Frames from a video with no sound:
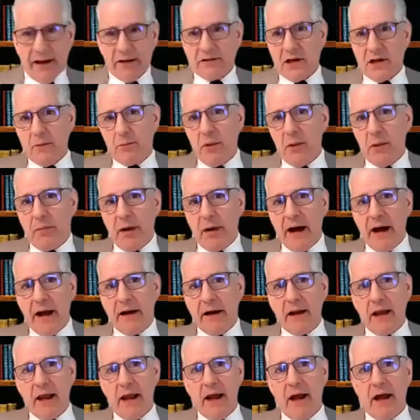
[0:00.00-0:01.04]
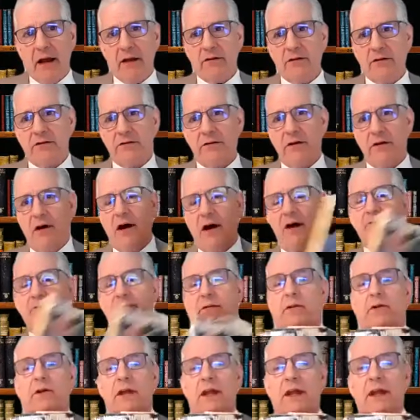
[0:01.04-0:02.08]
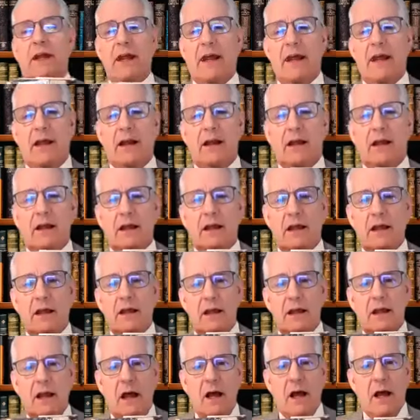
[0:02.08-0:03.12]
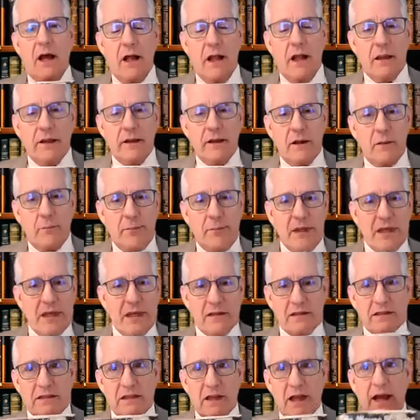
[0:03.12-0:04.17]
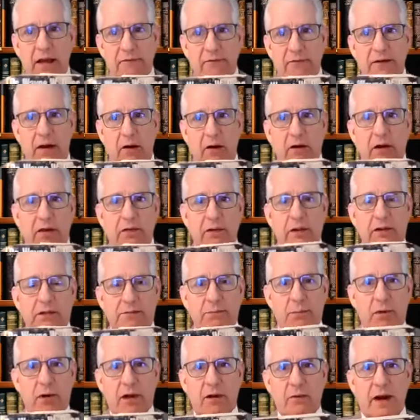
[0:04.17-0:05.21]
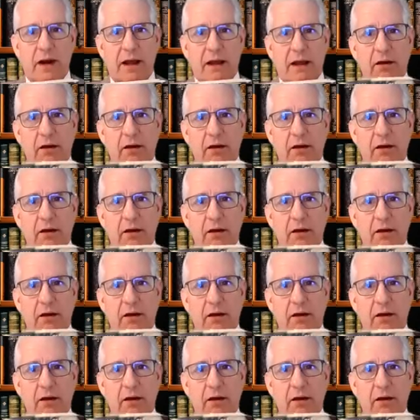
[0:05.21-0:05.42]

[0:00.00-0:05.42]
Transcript: the last couple podcasts off looking at a little piece I found in this book.